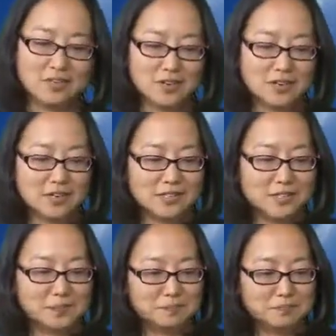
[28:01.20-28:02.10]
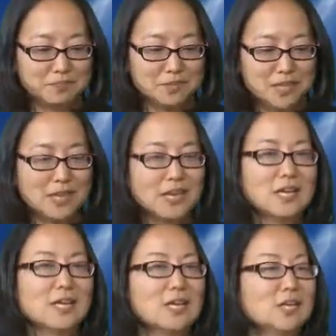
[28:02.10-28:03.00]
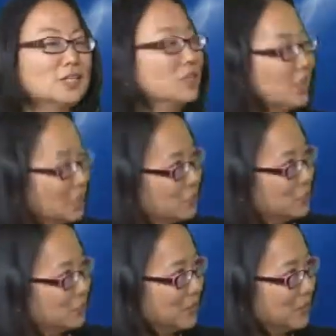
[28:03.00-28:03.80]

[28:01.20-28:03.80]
Very awesome. So thank you so